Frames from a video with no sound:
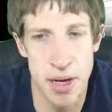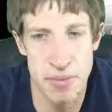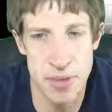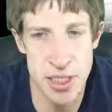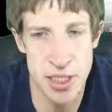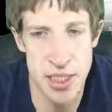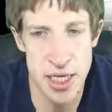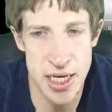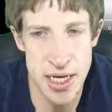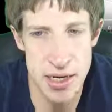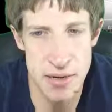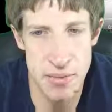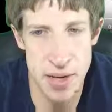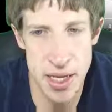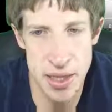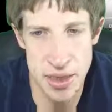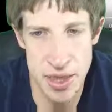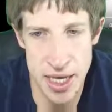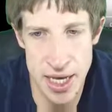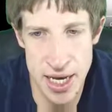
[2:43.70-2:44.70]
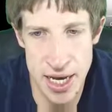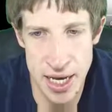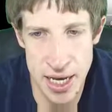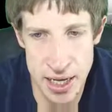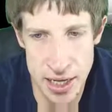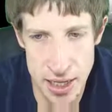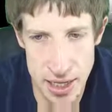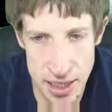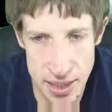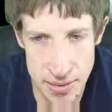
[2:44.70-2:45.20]
I'm excited about
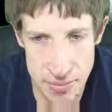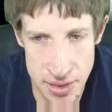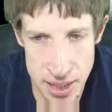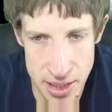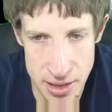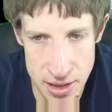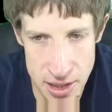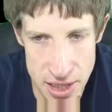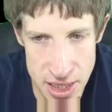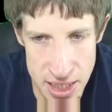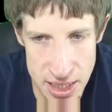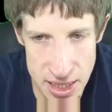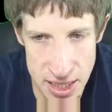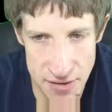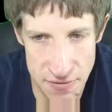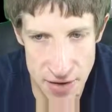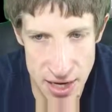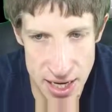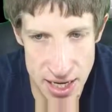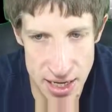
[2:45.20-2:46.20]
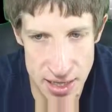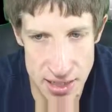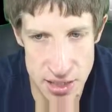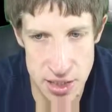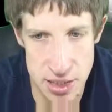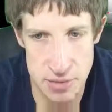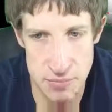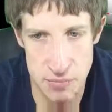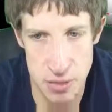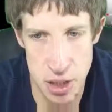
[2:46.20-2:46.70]
that. Um, another thing they've added is
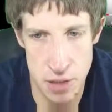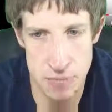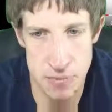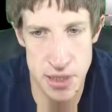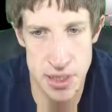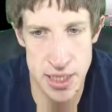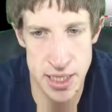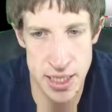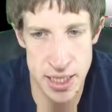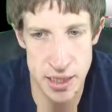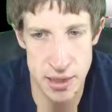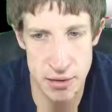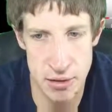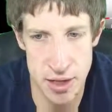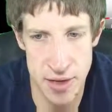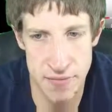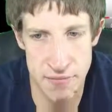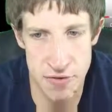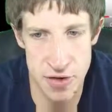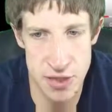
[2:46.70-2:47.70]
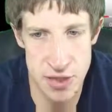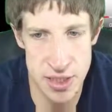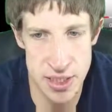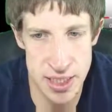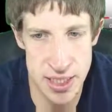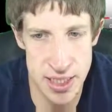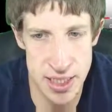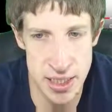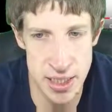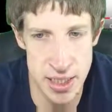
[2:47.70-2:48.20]
some perpendicular
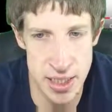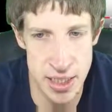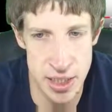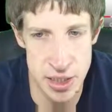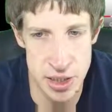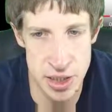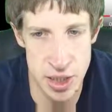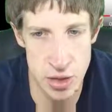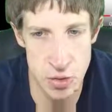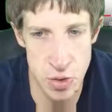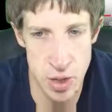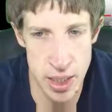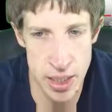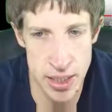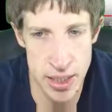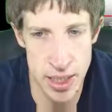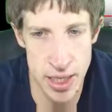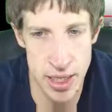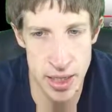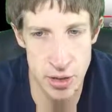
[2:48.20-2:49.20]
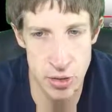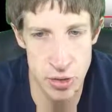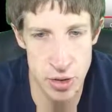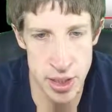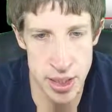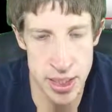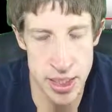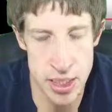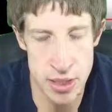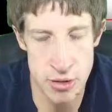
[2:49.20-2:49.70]
inferencing. So uh, not
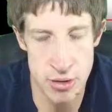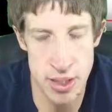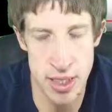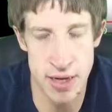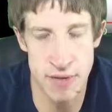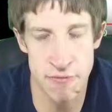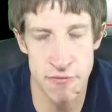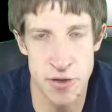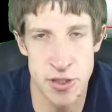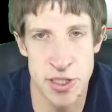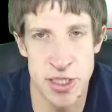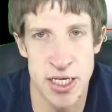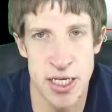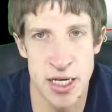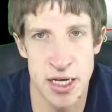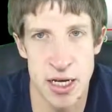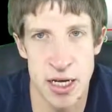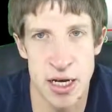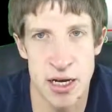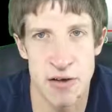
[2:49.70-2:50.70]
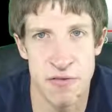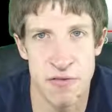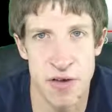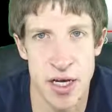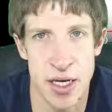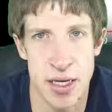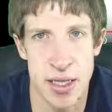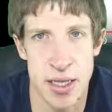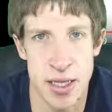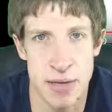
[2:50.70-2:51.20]
only do you get inferencing of
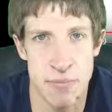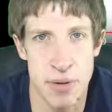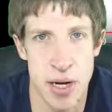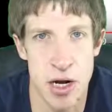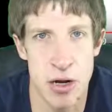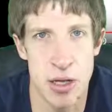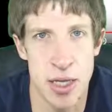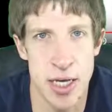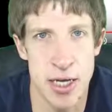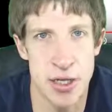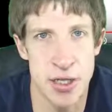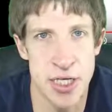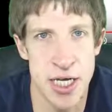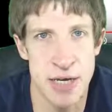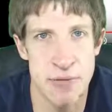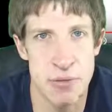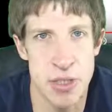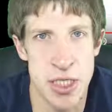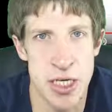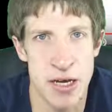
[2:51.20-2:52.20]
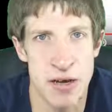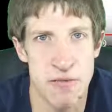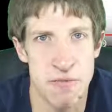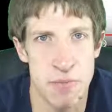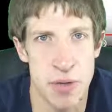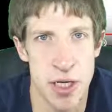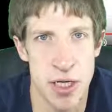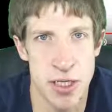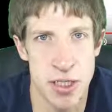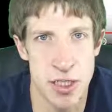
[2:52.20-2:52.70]
uh, like parallel type stuff,
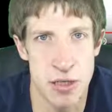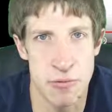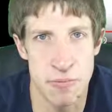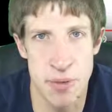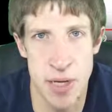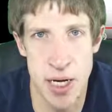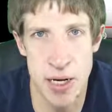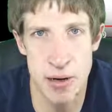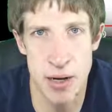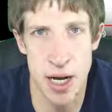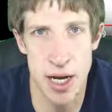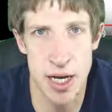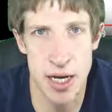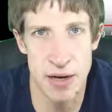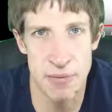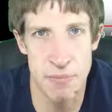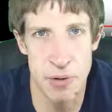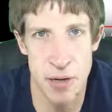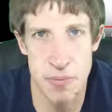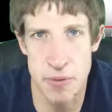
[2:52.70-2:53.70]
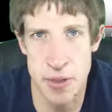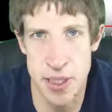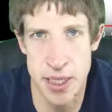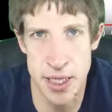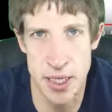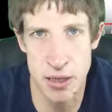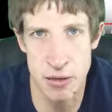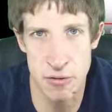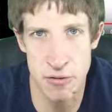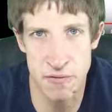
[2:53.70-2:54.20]
but also per, uh,
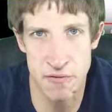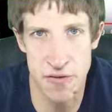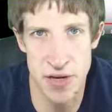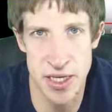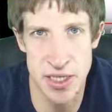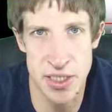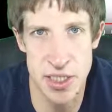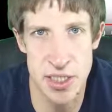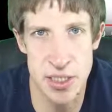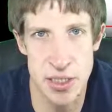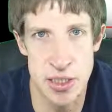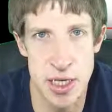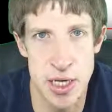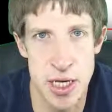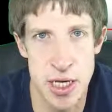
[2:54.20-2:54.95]
perpendicular to faces,